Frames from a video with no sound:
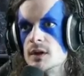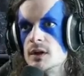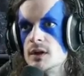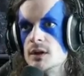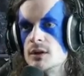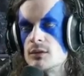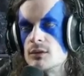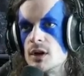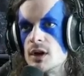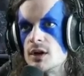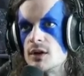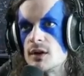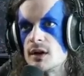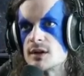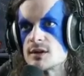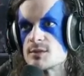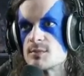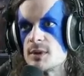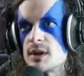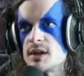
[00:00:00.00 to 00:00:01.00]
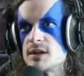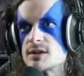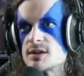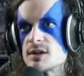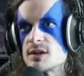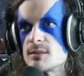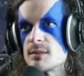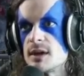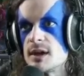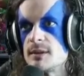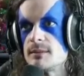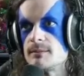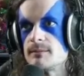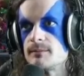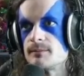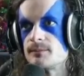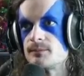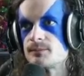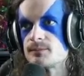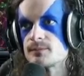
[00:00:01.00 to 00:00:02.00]
Reynor has Banes in the main.
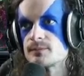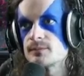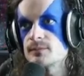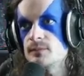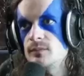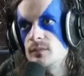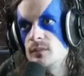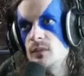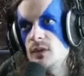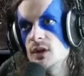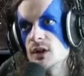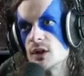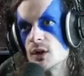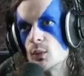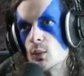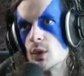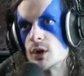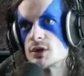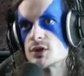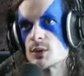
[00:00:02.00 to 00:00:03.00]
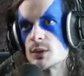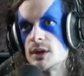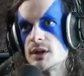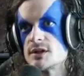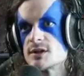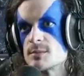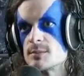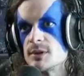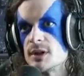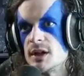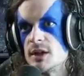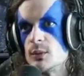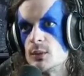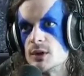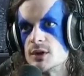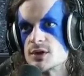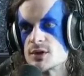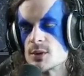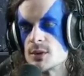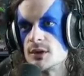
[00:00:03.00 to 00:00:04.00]
one twenty supply to one
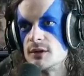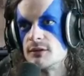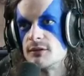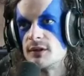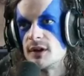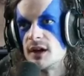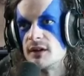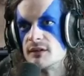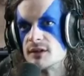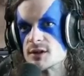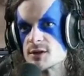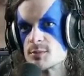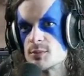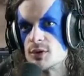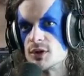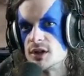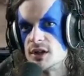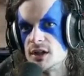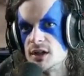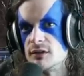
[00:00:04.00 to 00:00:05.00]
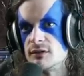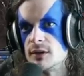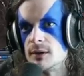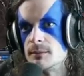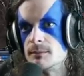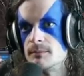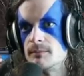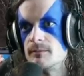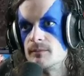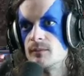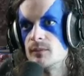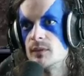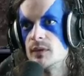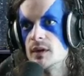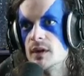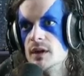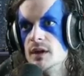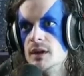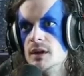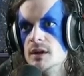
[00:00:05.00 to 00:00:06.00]
twenty-five. It's pretty even.
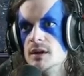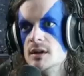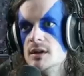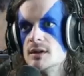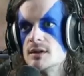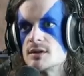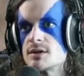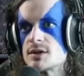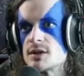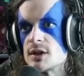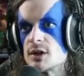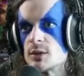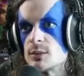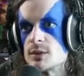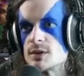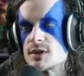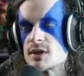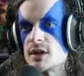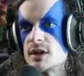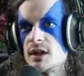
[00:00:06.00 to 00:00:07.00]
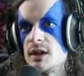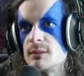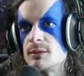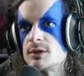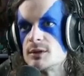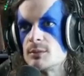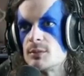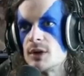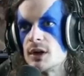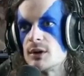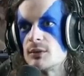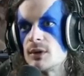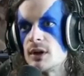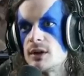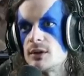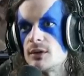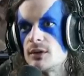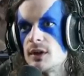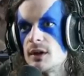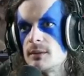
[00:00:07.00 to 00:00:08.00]
Serral was unable to break
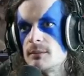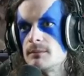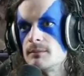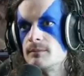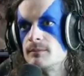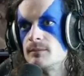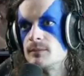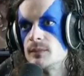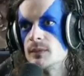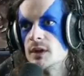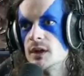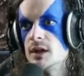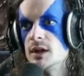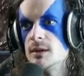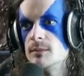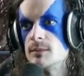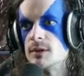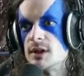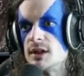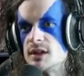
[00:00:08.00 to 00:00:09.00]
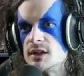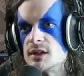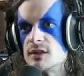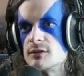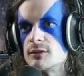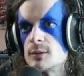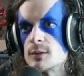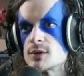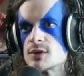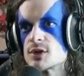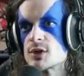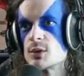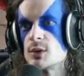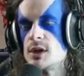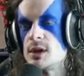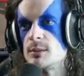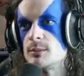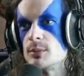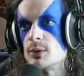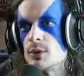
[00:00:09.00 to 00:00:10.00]
Reynor there, but he did force a
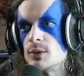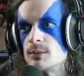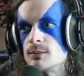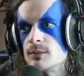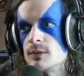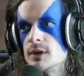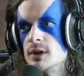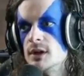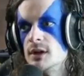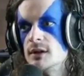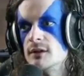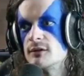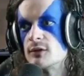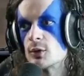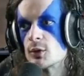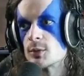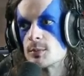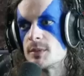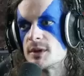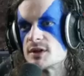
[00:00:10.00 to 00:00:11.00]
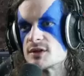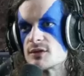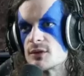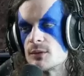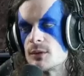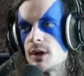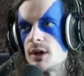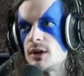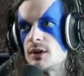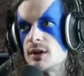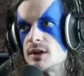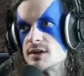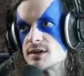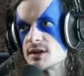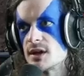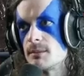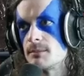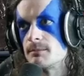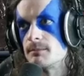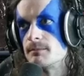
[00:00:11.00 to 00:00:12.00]
Queen pull. Fourth base for Reynor is up.